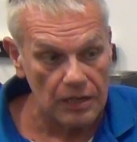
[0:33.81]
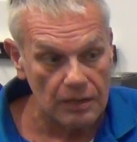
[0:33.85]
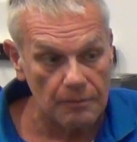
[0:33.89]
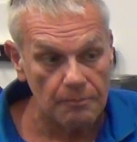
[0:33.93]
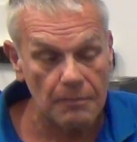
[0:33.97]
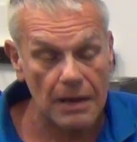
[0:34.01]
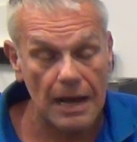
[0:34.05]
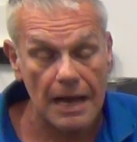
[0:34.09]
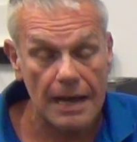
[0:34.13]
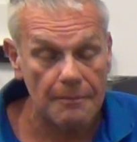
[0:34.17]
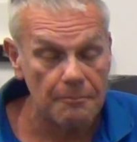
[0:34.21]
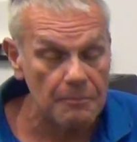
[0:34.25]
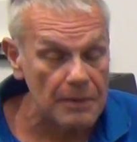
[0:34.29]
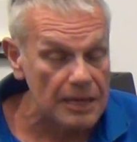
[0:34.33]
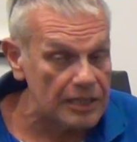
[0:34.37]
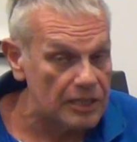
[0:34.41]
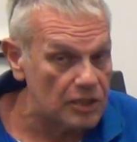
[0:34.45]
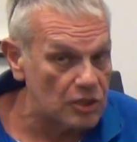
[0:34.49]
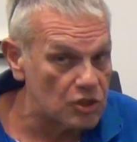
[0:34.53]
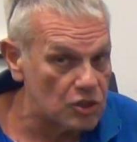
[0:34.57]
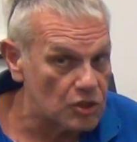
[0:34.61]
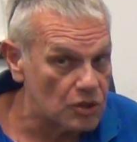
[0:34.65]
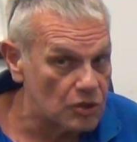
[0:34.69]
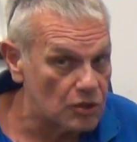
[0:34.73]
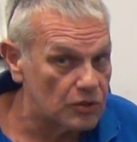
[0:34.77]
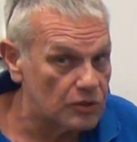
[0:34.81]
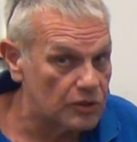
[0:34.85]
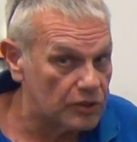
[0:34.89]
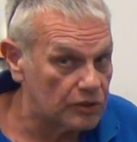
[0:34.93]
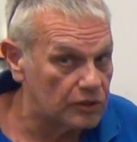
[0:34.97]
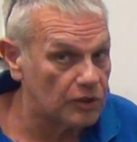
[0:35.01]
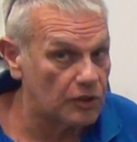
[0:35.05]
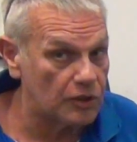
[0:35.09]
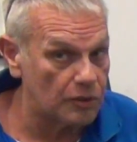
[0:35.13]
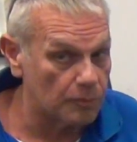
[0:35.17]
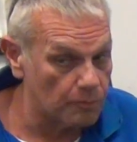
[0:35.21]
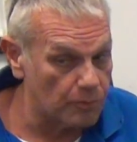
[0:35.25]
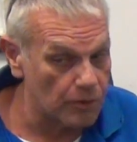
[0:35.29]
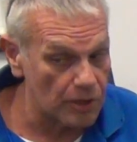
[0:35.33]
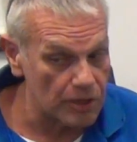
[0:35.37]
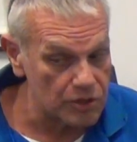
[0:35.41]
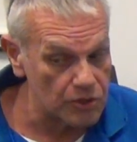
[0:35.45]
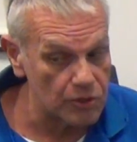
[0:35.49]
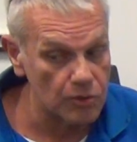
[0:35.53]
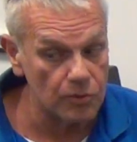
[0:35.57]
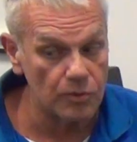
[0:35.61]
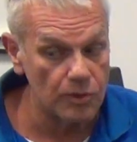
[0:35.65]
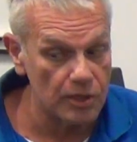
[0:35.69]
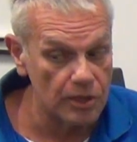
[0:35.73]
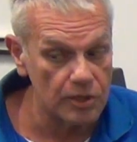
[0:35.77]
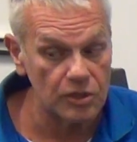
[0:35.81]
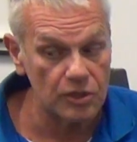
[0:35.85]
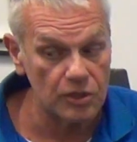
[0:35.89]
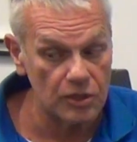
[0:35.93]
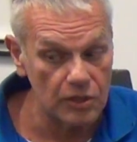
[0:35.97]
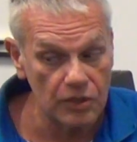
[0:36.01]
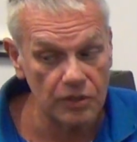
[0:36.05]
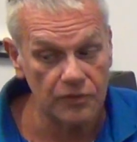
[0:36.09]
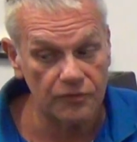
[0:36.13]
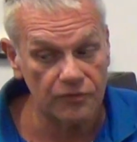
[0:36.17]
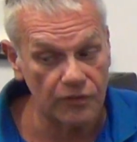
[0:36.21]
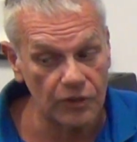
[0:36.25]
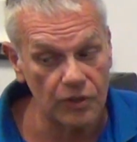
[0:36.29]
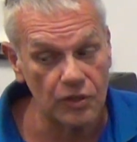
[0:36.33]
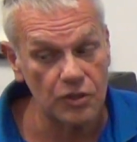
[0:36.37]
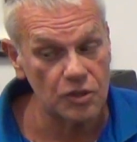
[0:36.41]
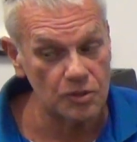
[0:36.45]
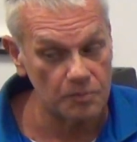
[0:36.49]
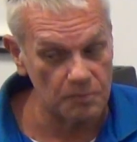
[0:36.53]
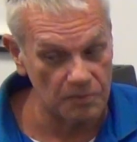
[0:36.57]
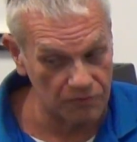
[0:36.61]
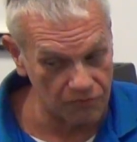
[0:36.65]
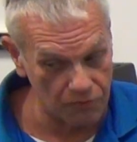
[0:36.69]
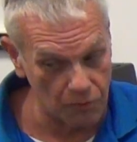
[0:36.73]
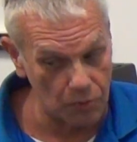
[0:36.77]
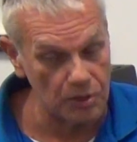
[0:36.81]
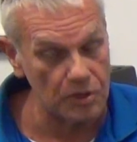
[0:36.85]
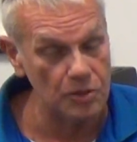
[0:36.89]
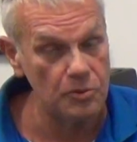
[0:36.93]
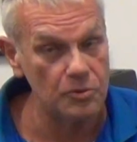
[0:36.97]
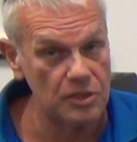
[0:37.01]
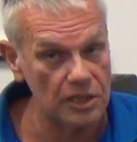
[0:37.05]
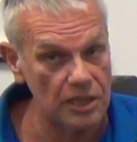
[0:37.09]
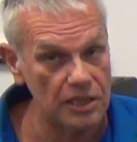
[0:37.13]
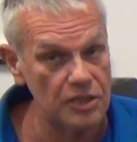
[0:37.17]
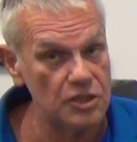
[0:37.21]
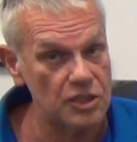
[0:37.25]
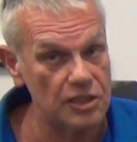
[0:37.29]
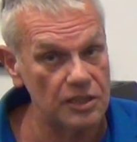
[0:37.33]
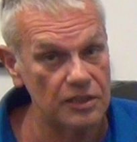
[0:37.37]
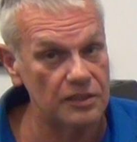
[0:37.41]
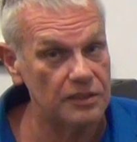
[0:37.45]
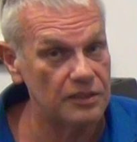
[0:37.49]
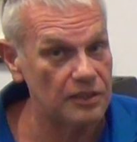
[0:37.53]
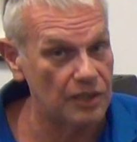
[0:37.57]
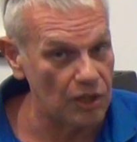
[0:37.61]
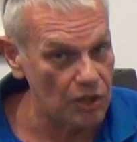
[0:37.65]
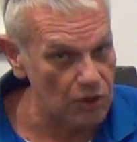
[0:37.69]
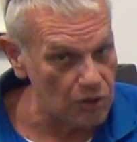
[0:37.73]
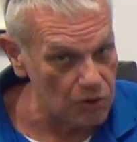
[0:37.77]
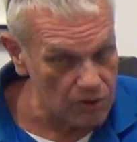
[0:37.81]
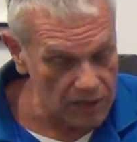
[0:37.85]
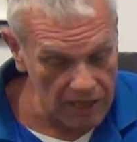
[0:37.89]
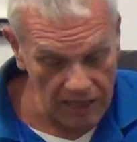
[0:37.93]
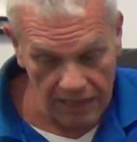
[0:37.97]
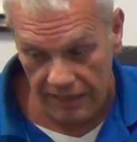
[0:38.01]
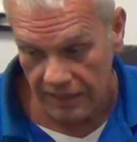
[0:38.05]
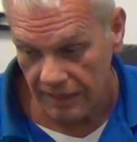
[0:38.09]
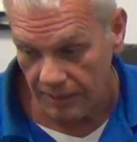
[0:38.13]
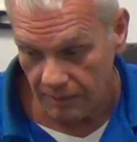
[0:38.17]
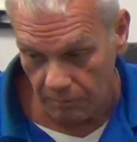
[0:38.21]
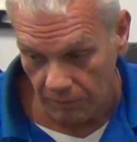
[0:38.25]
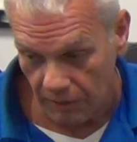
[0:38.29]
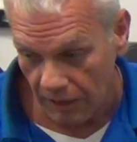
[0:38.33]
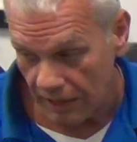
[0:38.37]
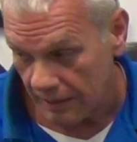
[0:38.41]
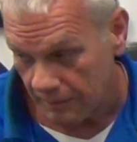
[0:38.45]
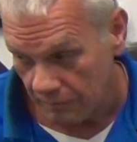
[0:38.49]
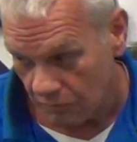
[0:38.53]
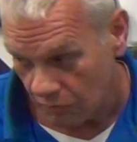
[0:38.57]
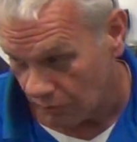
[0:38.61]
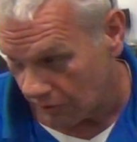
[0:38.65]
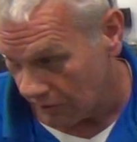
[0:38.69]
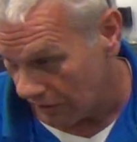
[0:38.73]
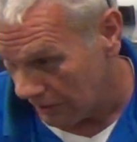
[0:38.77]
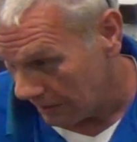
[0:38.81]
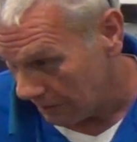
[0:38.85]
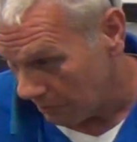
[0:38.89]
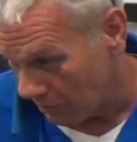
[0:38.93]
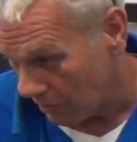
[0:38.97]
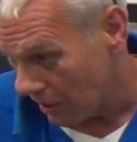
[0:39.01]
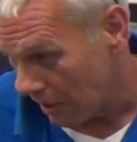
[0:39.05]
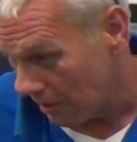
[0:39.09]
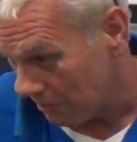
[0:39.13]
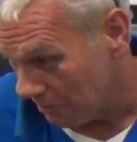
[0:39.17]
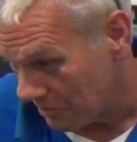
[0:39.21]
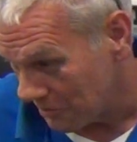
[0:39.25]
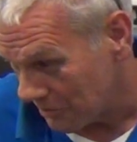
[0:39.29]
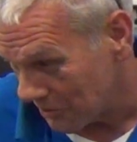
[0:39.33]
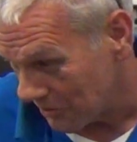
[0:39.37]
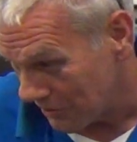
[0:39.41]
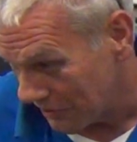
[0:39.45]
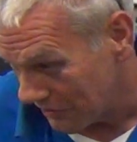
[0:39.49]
by making sure that the compressor runs good first before you touch it, and you can't get blamed with any problems or